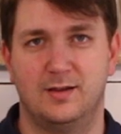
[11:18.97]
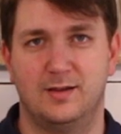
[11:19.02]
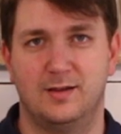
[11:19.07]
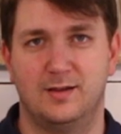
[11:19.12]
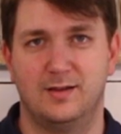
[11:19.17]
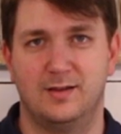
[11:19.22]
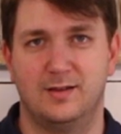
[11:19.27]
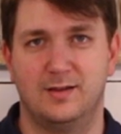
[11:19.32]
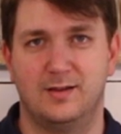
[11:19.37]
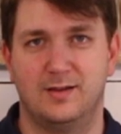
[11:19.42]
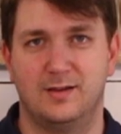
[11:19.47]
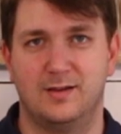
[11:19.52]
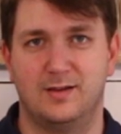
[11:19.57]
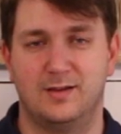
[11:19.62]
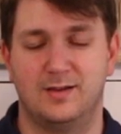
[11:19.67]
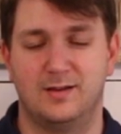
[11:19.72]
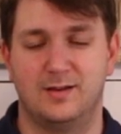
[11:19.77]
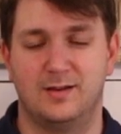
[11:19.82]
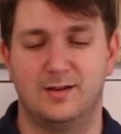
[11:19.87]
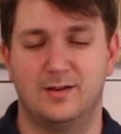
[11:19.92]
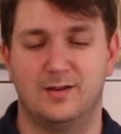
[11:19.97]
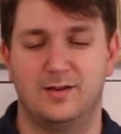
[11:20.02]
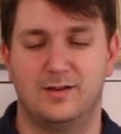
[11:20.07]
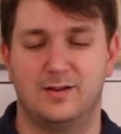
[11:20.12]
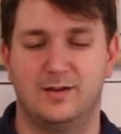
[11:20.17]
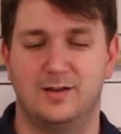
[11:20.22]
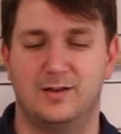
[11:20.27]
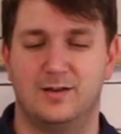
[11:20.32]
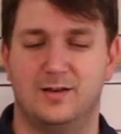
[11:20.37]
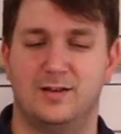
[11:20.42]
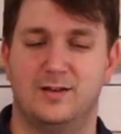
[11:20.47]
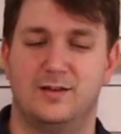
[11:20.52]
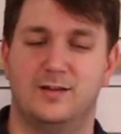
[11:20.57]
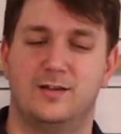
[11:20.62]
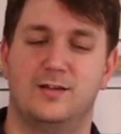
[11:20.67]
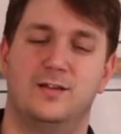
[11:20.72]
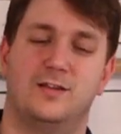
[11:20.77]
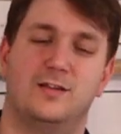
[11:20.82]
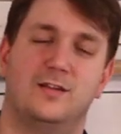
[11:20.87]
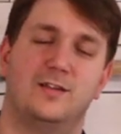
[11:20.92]
Hello, YouTube. How are y'all
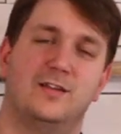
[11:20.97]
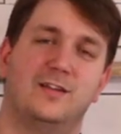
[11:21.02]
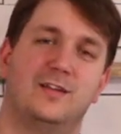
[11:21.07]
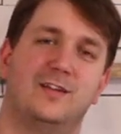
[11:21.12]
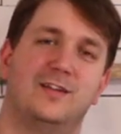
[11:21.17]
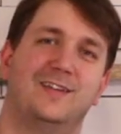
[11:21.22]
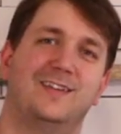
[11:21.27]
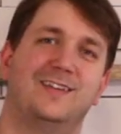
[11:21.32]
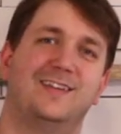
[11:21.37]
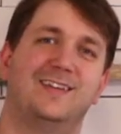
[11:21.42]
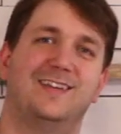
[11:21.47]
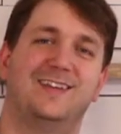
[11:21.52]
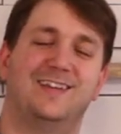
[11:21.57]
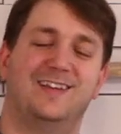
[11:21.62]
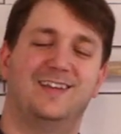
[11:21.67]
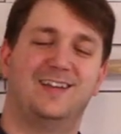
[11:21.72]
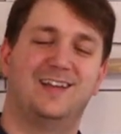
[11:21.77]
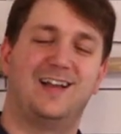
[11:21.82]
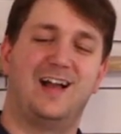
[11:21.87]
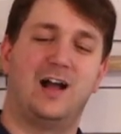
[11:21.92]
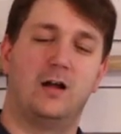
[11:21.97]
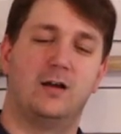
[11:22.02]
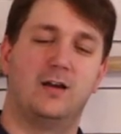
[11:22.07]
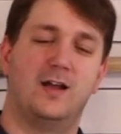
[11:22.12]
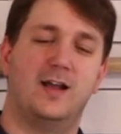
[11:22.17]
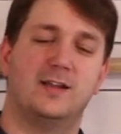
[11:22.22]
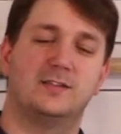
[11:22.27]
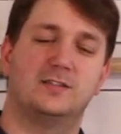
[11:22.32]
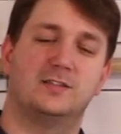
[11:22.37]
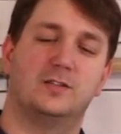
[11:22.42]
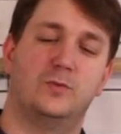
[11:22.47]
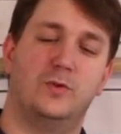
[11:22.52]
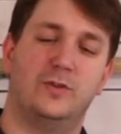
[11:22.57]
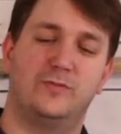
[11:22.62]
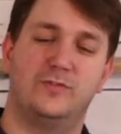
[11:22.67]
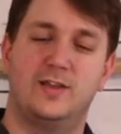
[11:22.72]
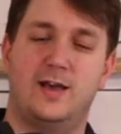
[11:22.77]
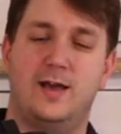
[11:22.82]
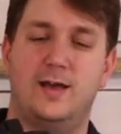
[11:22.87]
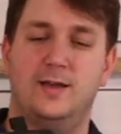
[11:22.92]
today? All right, so
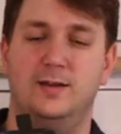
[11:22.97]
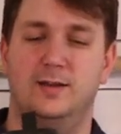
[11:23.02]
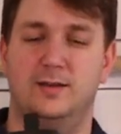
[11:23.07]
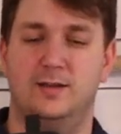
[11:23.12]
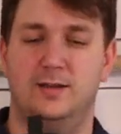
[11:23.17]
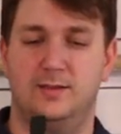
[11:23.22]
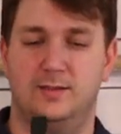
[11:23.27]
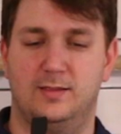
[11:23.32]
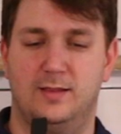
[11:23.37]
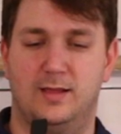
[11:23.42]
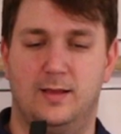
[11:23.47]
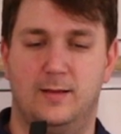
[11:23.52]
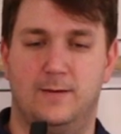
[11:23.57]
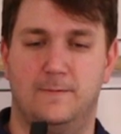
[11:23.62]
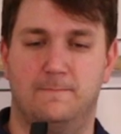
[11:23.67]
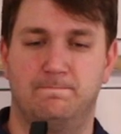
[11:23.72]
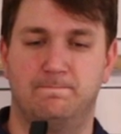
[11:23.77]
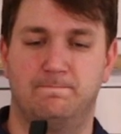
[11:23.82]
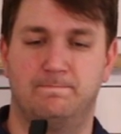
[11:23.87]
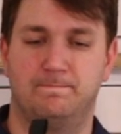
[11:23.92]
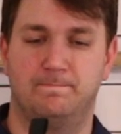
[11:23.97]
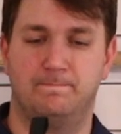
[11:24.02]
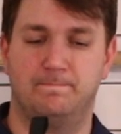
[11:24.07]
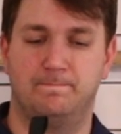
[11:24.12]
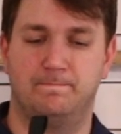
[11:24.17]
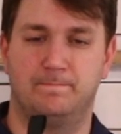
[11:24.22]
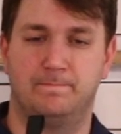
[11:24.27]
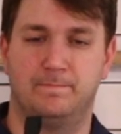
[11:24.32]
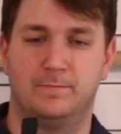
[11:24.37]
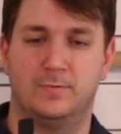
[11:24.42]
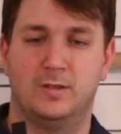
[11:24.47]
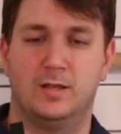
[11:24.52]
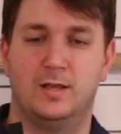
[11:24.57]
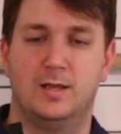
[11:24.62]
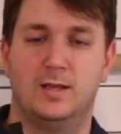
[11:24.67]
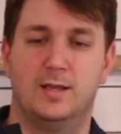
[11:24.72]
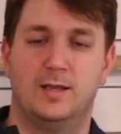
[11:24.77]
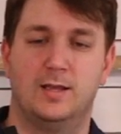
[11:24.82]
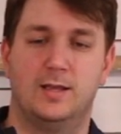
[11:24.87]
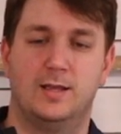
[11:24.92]
we've got it in there. hear me?
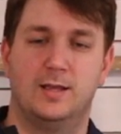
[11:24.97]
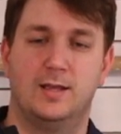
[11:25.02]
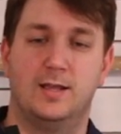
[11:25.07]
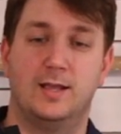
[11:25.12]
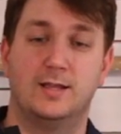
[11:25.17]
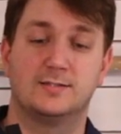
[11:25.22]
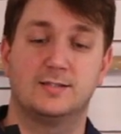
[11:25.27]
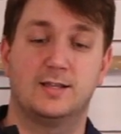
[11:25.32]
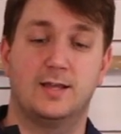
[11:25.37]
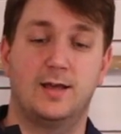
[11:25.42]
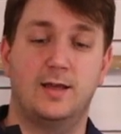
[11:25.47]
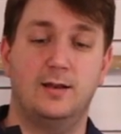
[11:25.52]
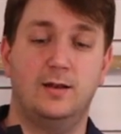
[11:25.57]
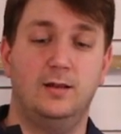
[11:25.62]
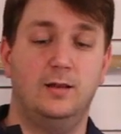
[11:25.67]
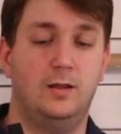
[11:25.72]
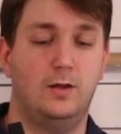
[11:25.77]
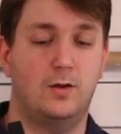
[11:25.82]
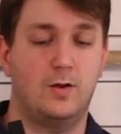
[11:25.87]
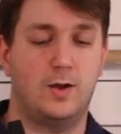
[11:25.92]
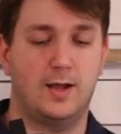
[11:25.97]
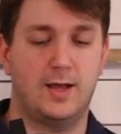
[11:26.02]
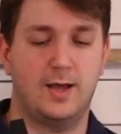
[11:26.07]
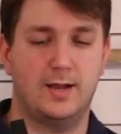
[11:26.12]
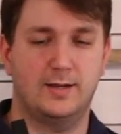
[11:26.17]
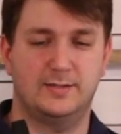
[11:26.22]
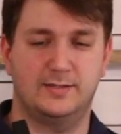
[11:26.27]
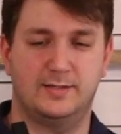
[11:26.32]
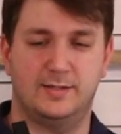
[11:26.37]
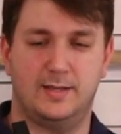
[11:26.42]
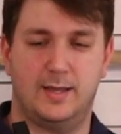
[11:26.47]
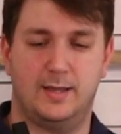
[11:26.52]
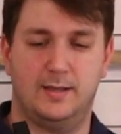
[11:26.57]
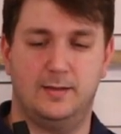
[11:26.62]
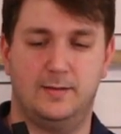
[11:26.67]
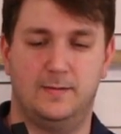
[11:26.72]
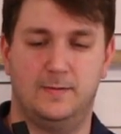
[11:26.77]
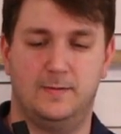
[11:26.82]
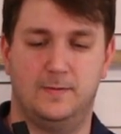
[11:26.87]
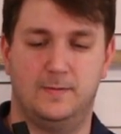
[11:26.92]
It's kind of low, I gotta say.
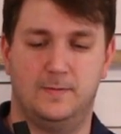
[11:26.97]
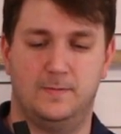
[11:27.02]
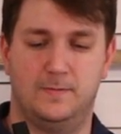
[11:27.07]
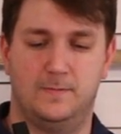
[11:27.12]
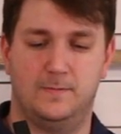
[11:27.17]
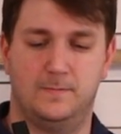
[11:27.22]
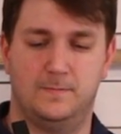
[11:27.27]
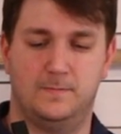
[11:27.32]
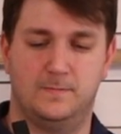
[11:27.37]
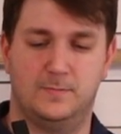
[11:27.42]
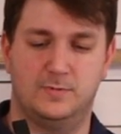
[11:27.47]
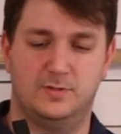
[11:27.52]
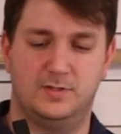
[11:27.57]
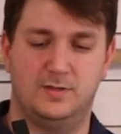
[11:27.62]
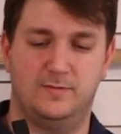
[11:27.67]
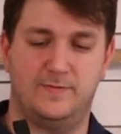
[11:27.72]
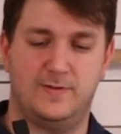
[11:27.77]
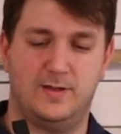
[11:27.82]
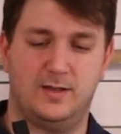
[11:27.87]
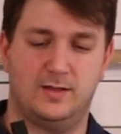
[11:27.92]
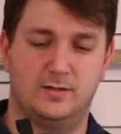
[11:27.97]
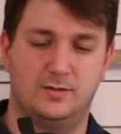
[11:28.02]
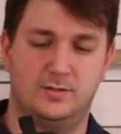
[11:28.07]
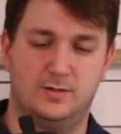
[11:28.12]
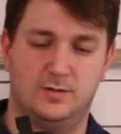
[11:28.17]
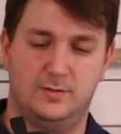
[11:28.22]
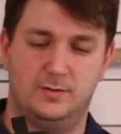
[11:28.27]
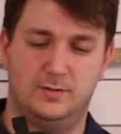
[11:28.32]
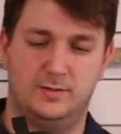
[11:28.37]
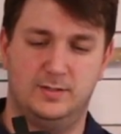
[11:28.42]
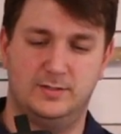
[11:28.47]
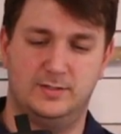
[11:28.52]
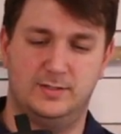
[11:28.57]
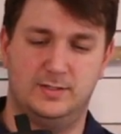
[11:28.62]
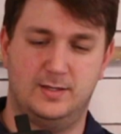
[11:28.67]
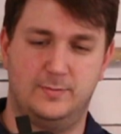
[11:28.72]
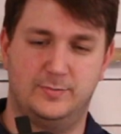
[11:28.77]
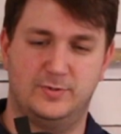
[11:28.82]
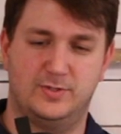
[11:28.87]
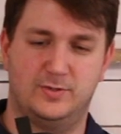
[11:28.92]
See if I can turn this
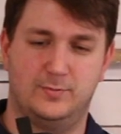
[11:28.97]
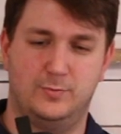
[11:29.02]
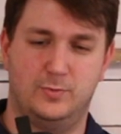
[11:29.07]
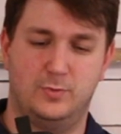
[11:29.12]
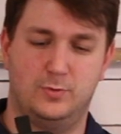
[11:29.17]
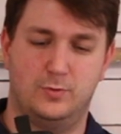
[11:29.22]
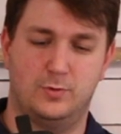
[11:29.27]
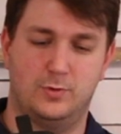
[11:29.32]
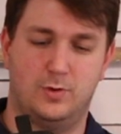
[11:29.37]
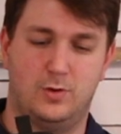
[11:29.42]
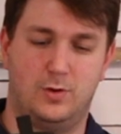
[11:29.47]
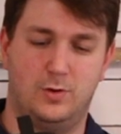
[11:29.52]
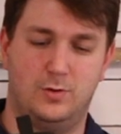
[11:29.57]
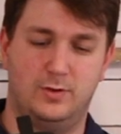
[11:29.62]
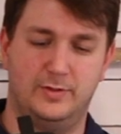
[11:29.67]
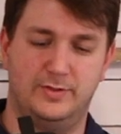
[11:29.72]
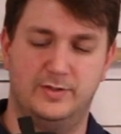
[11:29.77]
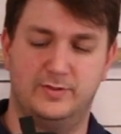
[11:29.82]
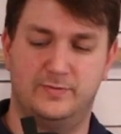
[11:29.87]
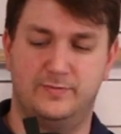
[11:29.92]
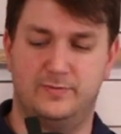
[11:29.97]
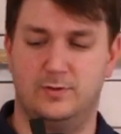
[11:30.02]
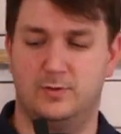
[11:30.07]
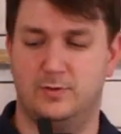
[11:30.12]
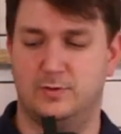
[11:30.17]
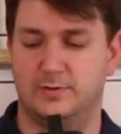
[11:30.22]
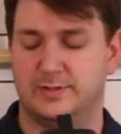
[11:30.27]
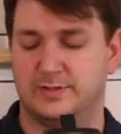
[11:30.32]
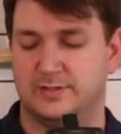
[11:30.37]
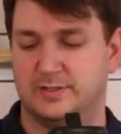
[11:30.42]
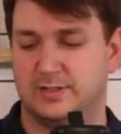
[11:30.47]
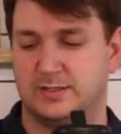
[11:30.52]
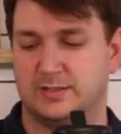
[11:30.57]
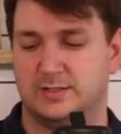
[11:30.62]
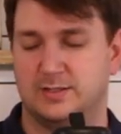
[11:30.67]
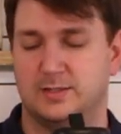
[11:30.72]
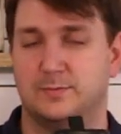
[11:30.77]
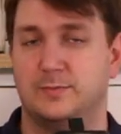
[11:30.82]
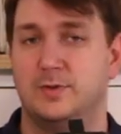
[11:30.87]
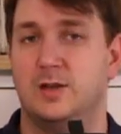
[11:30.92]
up some more on the on the
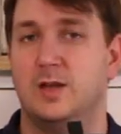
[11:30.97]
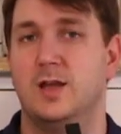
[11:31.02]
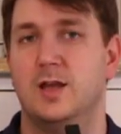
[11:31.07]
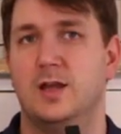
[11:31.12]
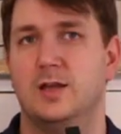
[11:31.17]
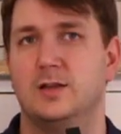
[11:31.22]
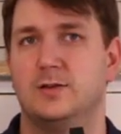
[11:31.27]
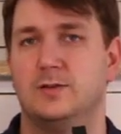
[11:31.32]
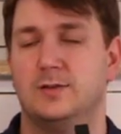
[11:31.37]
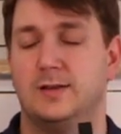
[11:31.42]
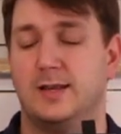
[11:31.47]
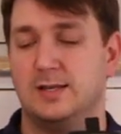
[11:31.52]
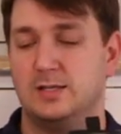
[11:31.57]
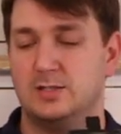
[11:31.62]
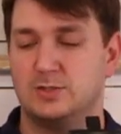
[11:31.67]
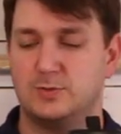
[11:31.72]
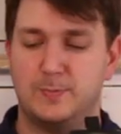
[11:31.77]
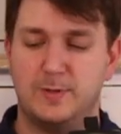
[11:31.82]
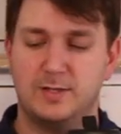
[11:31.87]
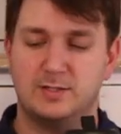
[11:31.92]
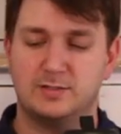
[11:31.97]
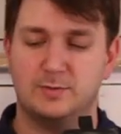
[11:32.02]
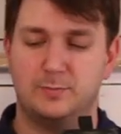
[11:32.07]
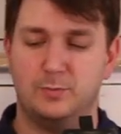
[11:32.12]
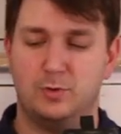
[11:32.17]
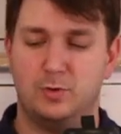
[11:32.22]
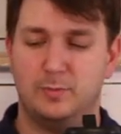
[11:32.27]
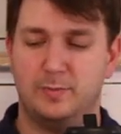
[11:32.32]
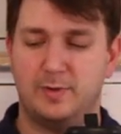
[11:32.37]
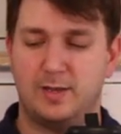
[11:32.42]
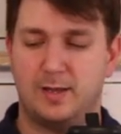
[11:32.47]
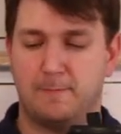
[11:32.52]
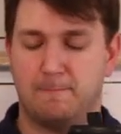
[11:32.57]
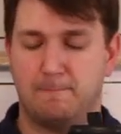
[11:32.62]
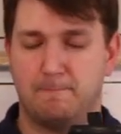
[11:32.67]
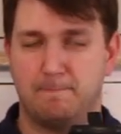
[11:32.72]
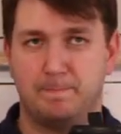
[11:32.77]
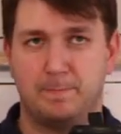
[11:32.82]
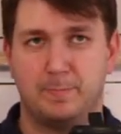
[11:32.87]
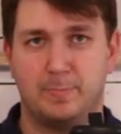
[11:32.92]
system. Can you speak some more, babe?
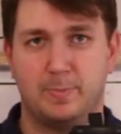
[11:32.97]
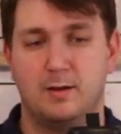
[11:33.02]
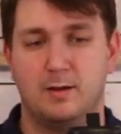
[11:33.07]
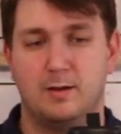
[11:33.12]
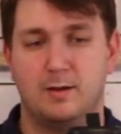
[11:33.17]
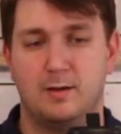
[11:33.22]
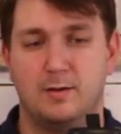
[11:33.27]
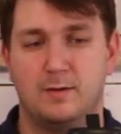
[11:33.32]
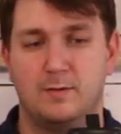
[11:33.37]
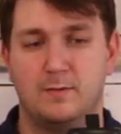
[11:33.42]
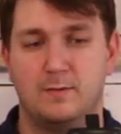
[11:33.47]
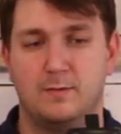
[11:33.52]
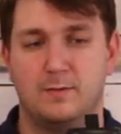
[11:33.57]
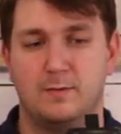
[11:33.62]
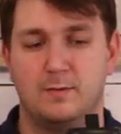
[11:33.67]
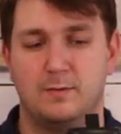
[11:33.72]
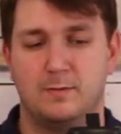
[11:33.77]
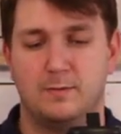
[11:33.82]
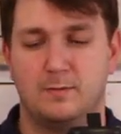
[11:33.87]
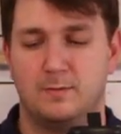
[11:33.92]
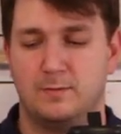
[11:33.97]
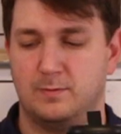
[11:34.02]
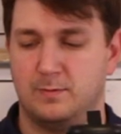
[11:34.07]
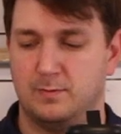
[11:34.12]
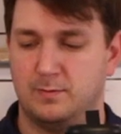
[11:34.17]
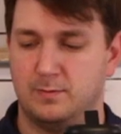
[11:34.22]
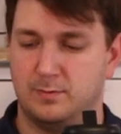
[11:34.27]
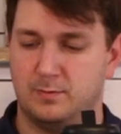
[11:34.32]
Hello, hello.